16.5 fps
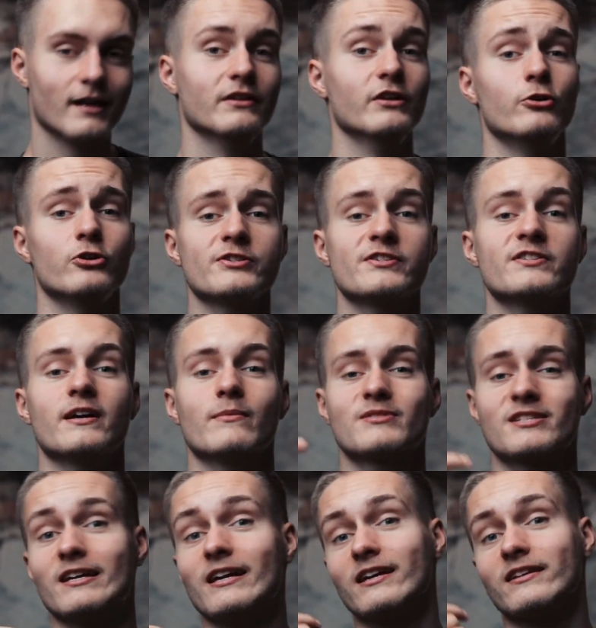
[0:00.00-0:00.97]
The reason I'm
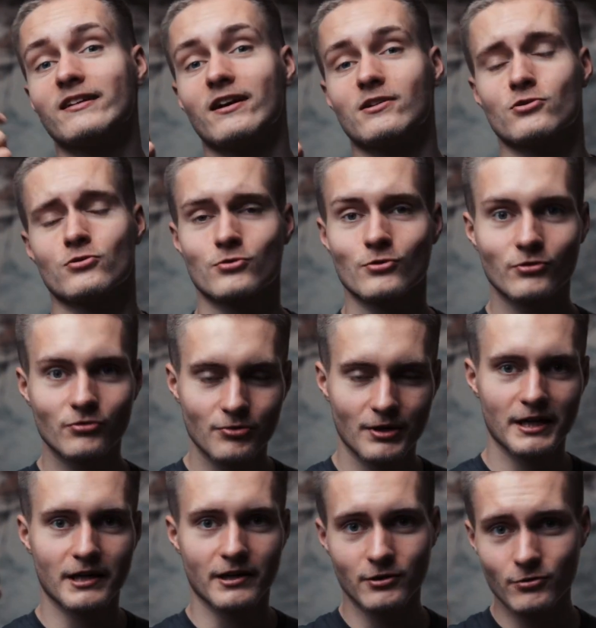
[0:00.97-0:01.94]
saying that you should
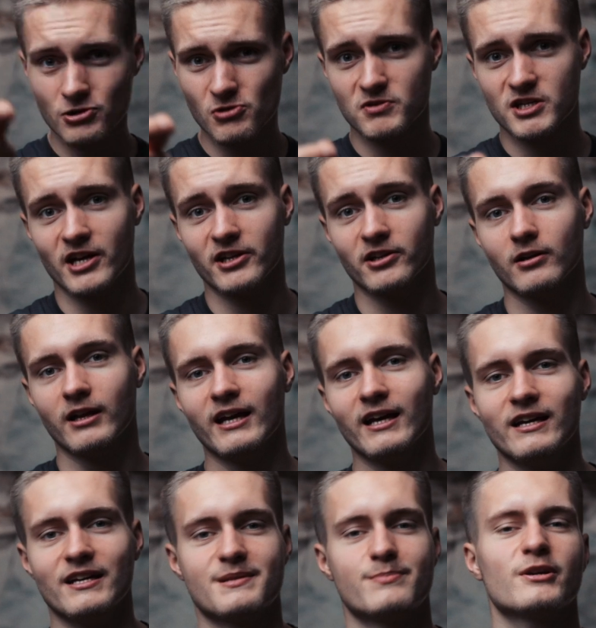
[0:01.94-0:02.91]
create a YouTube channel
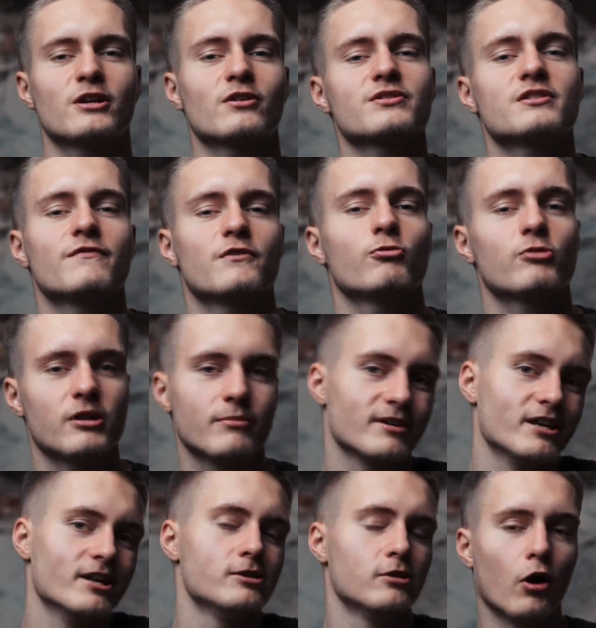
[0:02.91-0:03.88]
is because if you wanna
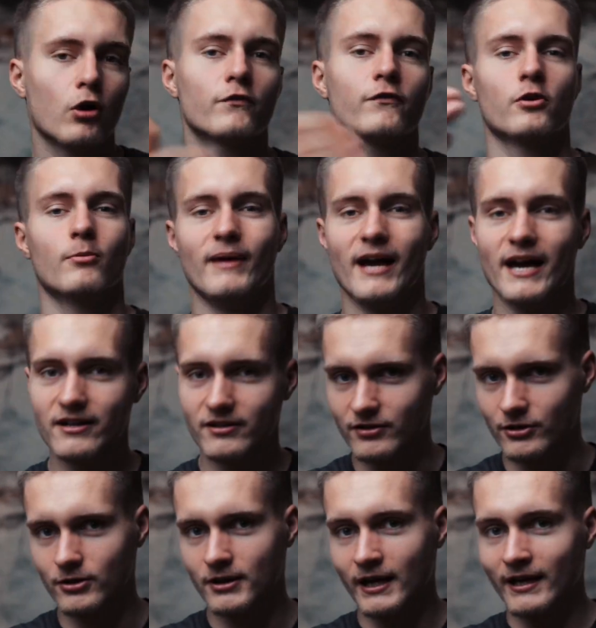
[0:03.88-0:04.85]
be a long-form
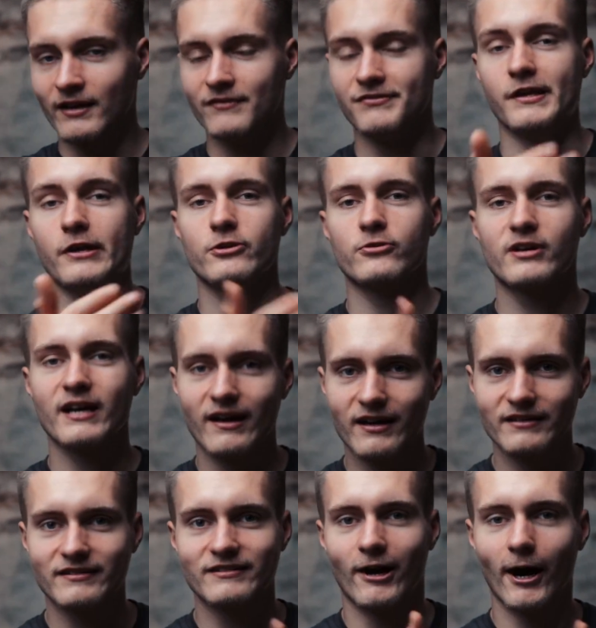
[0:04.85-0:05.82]
editor, then you
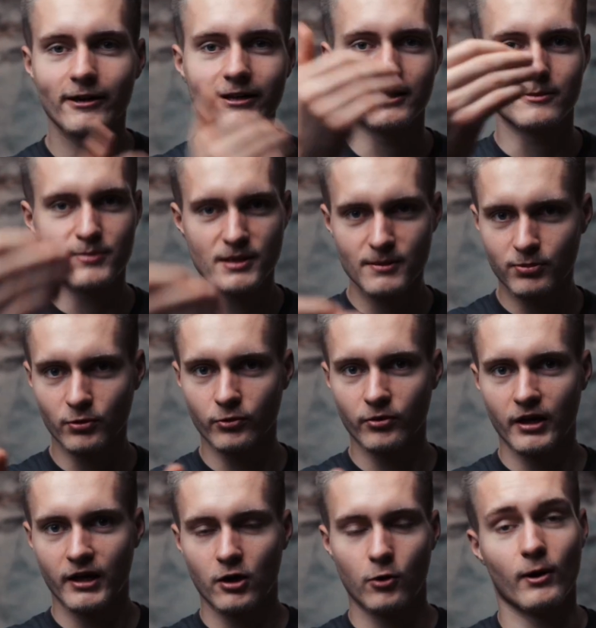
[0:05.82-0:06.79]
gotta target
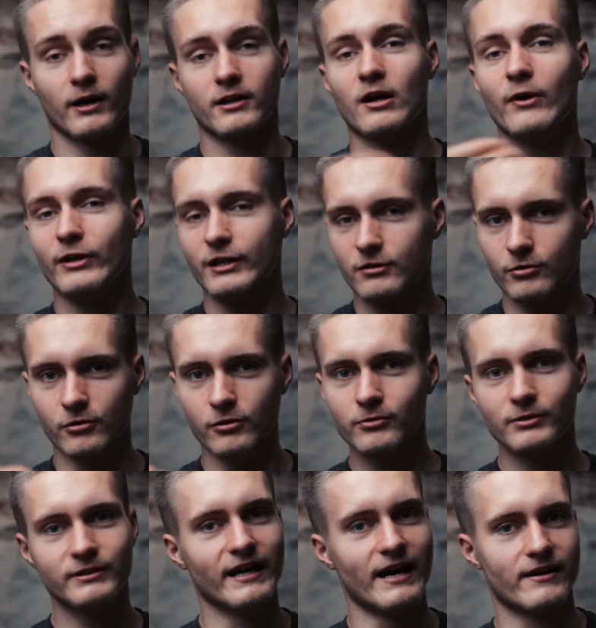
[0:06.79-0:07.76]
people who are going to
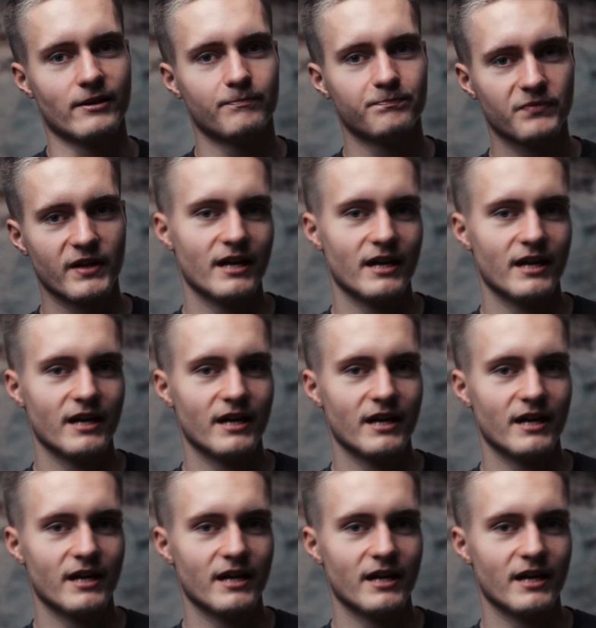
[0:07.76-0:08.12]
look that.